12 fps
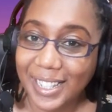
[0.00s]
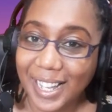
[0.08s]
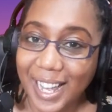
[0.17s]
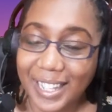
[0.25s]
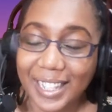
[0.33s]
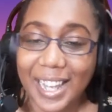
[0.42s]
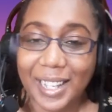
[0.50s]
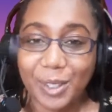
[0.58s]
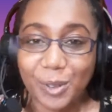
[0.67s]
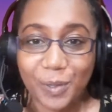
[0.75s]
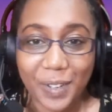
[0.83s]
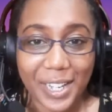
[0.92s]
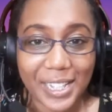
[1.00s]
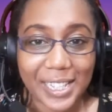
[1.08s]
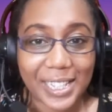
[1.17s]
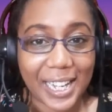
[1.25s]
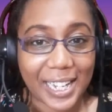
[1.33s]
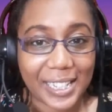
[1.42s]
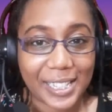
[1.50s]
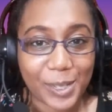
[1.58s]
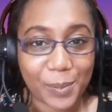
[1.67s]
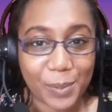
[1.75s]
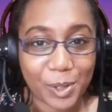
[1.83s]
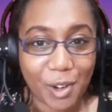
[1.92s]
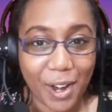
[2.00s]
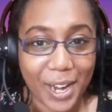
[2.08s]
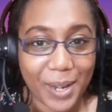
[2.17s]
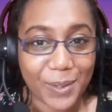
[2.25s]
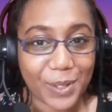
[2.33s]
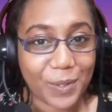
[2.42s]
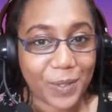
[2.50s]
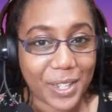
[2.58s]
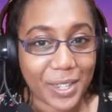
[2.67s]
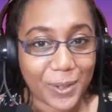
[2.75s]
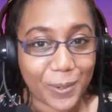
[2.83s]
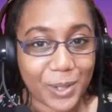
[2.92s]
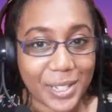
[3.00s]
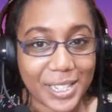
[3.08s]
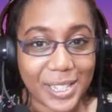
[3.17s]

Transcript: And don't forget to like and subscribe to Faith and Works